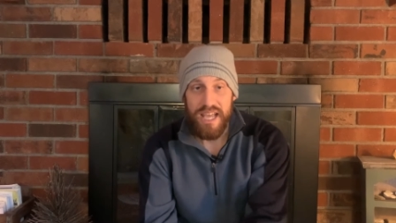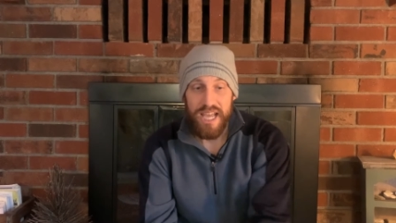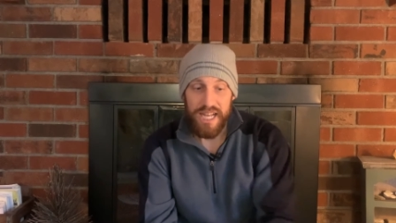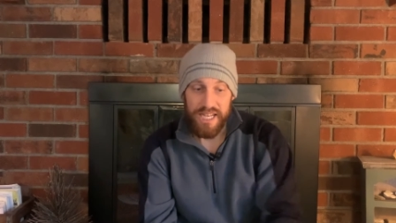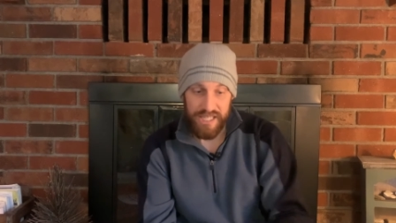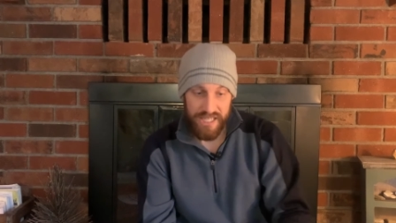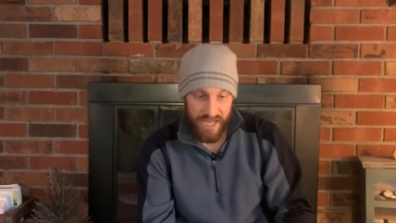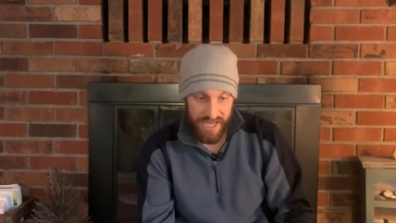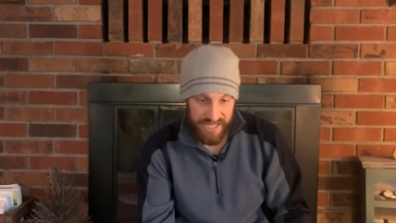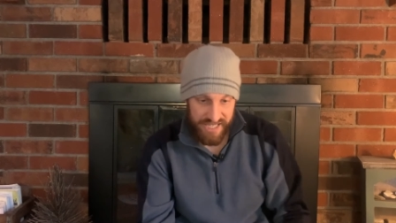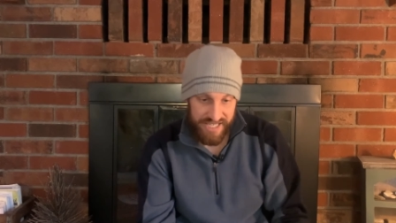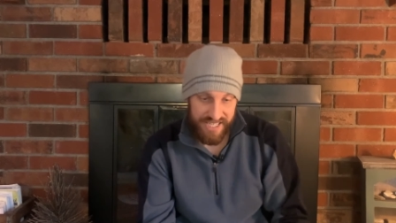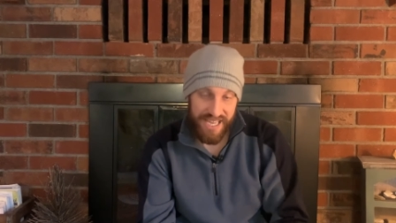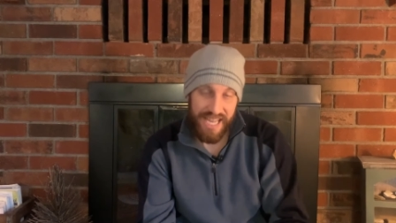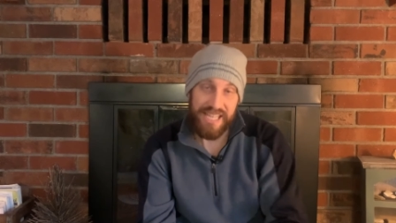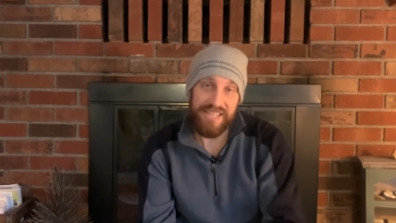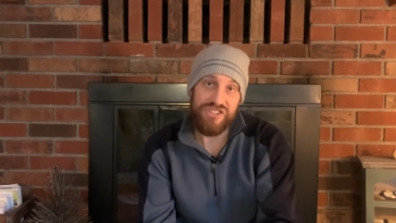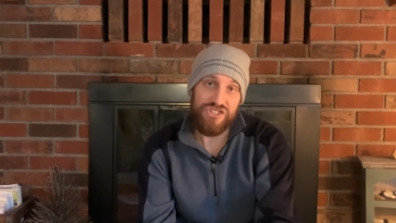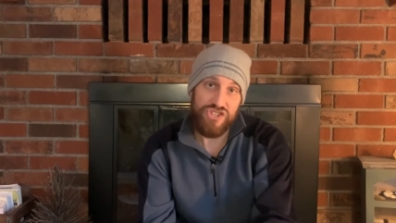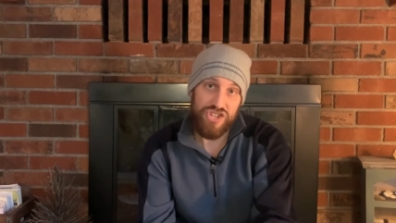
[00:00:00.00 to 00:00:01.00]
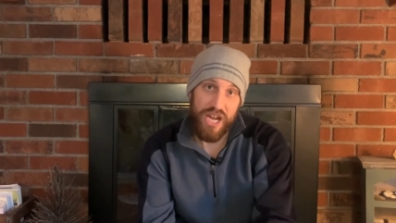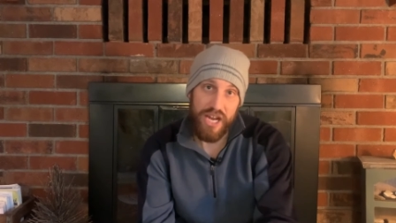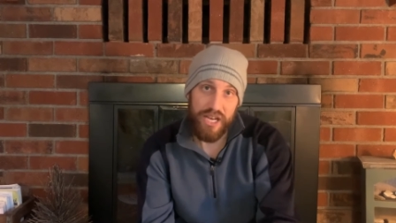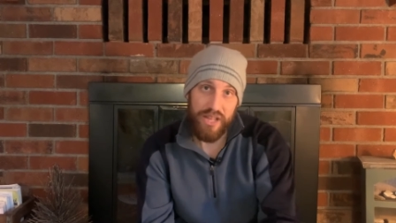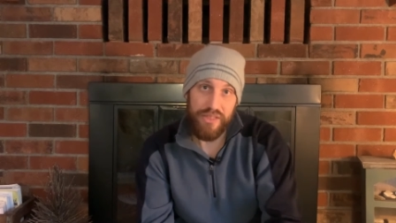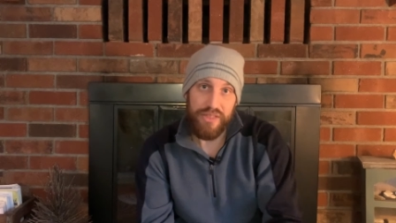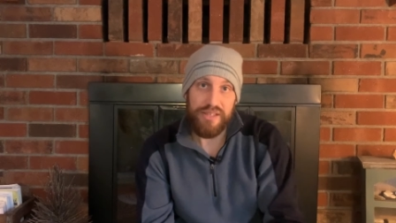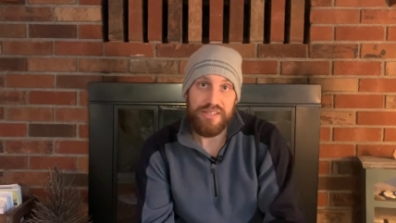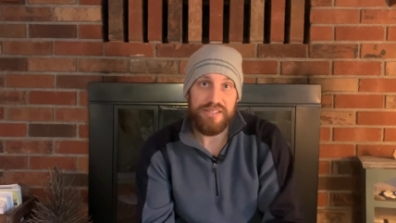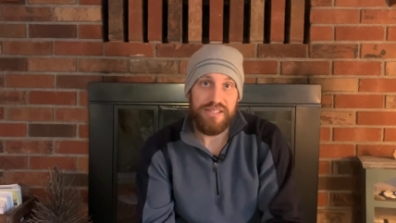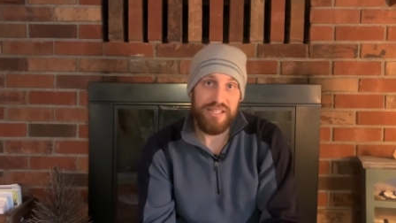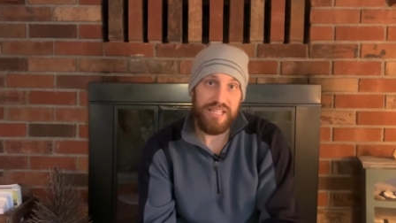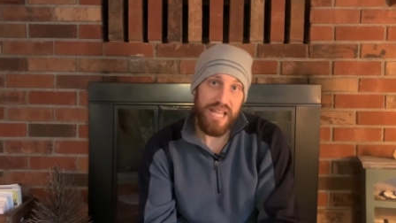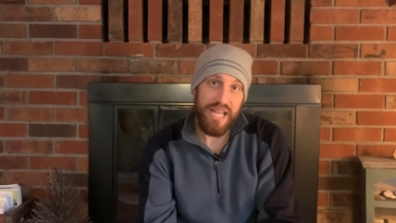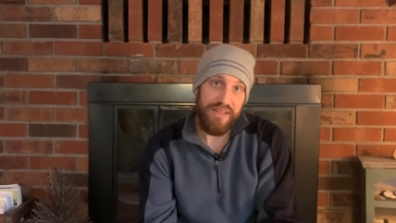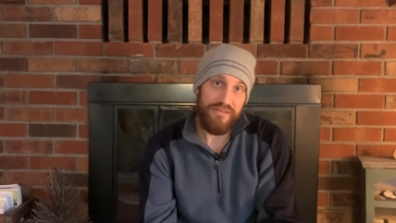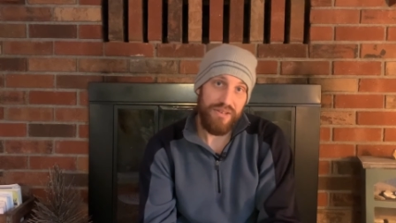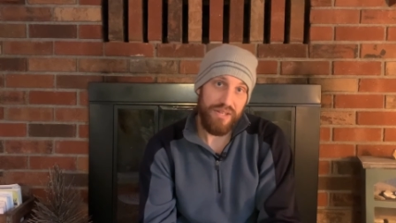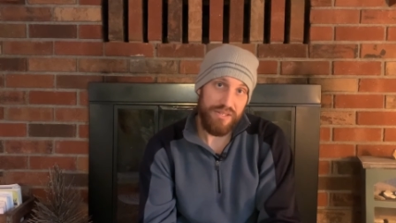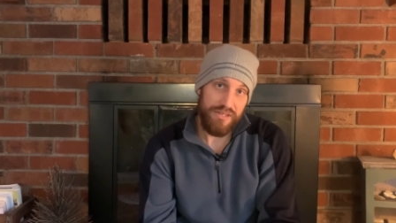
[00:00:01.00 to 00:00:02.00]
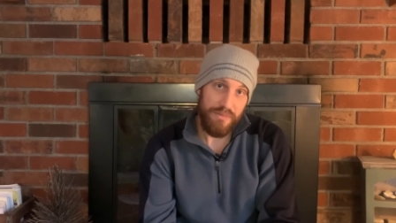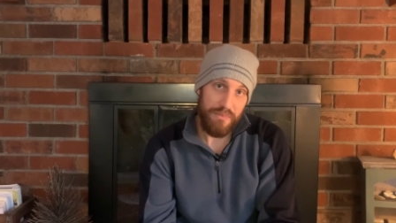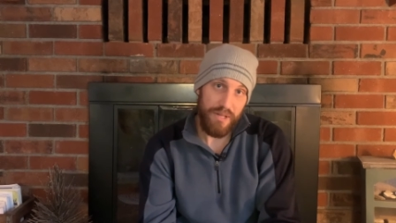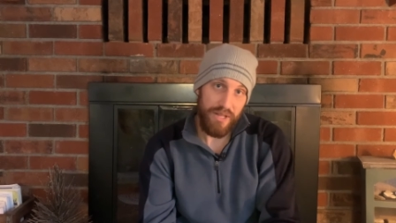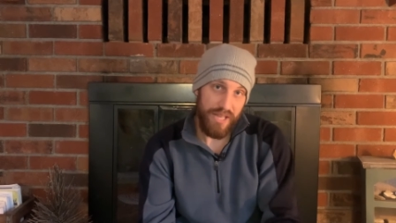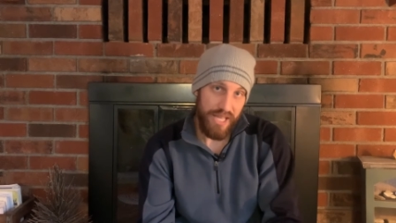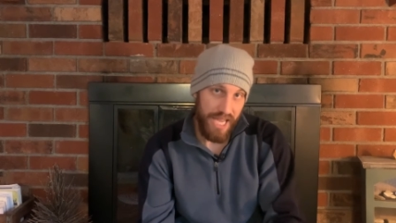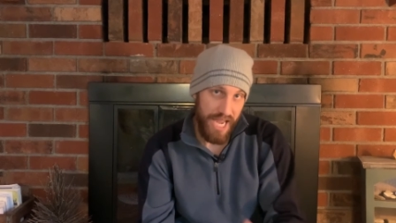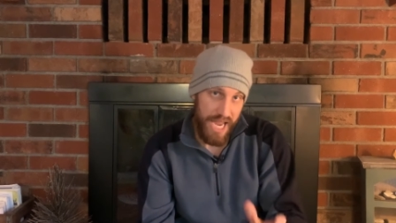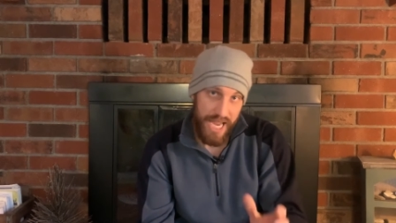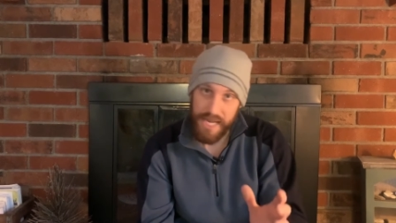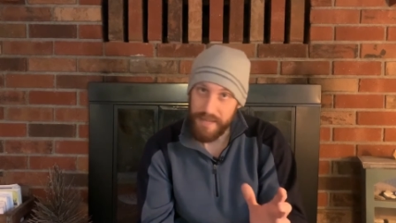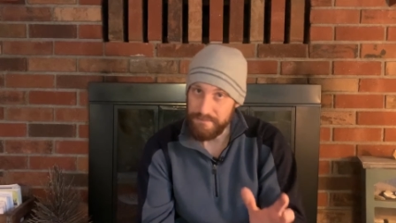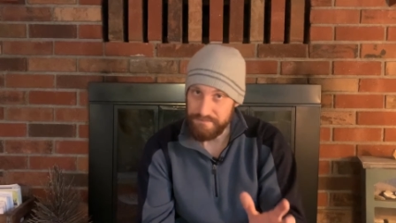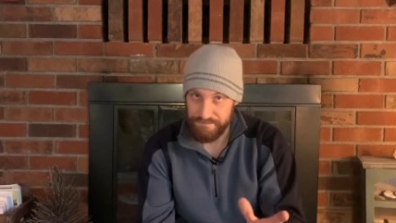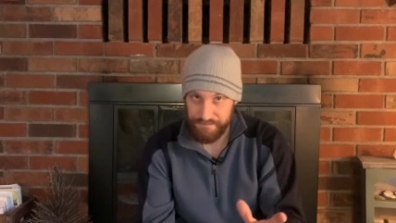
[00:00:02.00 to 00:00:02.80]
And God sends Jonathan to David to be like, hey,